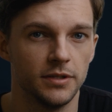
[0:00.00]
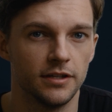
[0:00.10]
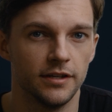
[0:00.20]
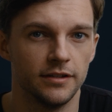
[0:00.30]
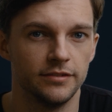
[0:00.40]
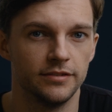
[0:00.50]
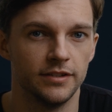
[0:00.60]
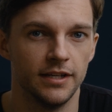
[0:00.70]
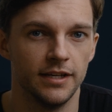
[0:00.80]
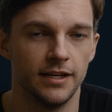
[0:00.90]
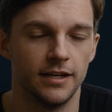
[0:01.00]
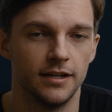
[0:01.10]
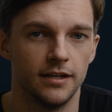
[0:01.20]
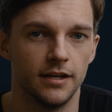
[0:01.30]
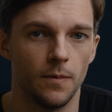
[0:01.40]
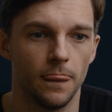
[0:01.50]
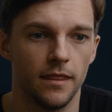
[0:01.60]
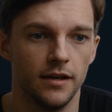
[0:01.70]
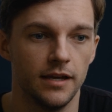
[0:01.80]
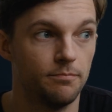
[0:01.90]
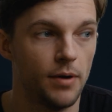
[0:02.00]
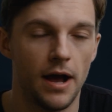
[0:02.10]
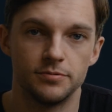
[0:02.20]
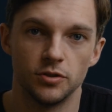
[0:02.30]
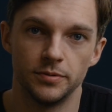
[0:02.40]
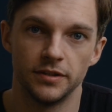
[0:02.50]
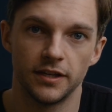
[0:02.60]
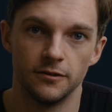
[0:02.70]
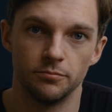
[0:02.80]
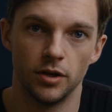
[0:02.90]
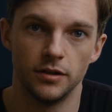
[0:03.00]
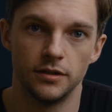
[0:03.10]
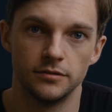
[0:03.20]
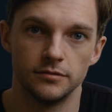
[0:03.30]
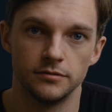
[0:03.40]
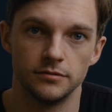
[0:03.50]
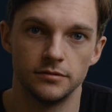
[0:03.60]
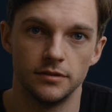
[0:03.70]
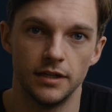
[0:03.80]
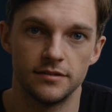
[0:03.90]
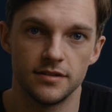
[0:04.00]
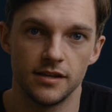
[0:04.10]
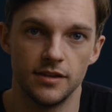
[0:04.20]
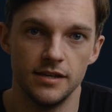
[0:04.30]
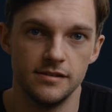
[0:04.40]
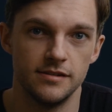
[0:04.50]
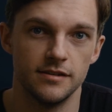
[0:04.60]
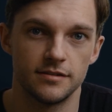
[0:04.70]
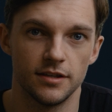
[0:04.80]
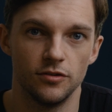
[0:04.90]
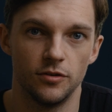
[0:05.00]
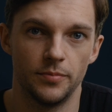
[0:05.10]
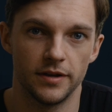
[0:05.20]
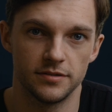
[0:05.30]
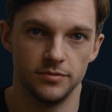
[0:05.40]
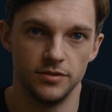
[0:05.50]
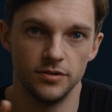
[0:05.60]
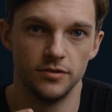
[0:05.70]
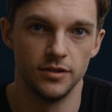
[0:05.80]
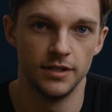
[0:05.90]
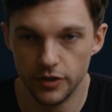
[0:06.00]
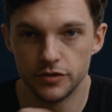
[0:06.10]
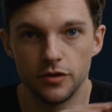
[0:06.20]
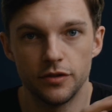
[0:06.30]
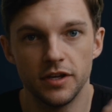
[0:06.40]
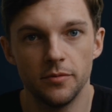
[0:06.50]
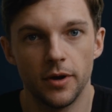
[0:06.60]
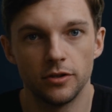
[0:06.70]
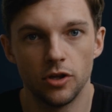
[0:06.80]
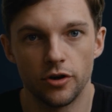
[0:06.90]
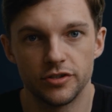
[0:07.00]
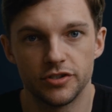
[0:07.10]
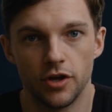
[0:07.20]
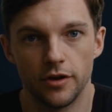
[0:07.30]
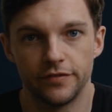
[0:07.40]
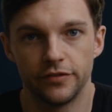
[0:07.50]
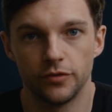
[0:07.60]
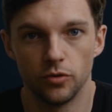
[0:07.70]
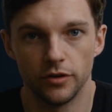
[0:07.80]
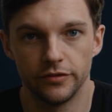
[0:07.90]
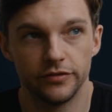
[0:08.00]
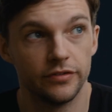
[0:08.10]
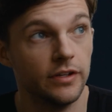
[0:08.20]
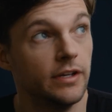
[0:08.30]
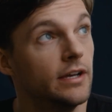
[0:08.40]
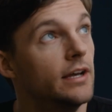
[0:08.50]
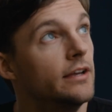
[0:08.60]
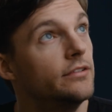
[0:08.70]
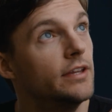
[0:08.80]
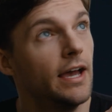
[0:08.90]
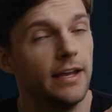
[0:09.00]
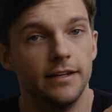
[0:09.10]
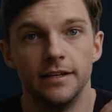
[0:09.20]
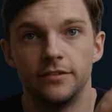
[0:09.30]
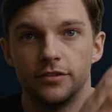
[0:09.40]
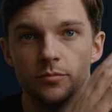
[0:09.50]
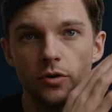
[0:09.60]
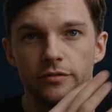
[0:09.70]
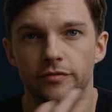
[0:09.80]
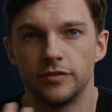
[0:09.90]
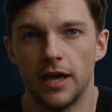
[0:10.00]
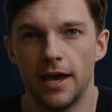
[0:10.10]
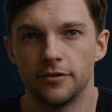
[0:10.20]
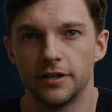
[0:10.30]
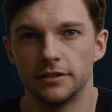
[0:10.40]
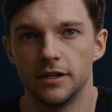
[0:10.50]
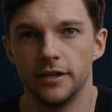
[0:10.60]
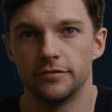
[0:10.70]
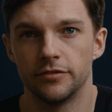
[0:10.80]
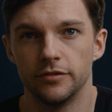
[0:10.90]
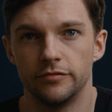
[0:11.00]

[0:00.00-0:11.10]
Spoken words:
because it pops open like an umbrella. It's like the easiest thing you could possibly do. So the thing about a large soft source is that it's the most flattering light for the